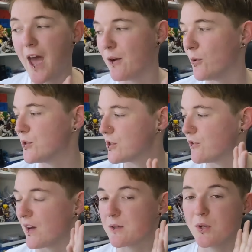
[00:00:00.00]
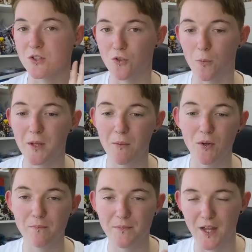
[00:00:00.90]
and also the fact we have got
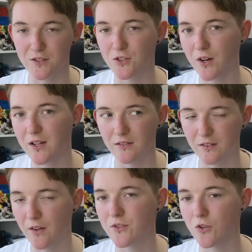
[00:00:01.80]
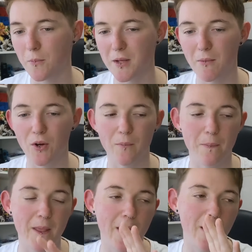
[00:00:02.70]
Tropiamon, that's great. Love
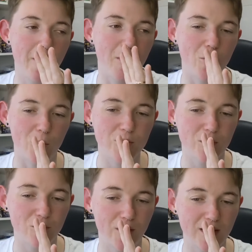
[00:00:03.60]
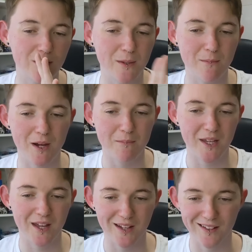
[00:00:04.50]
Tropiamon. But also the fact that we might be
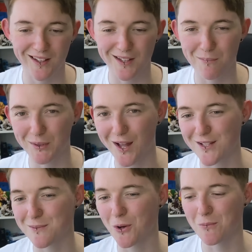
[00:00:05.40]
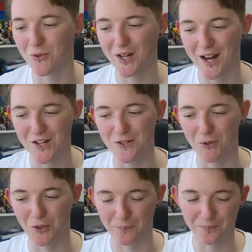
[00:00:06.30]
getting like Blastmo Marine
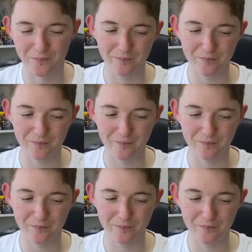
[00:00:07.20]
Angemon.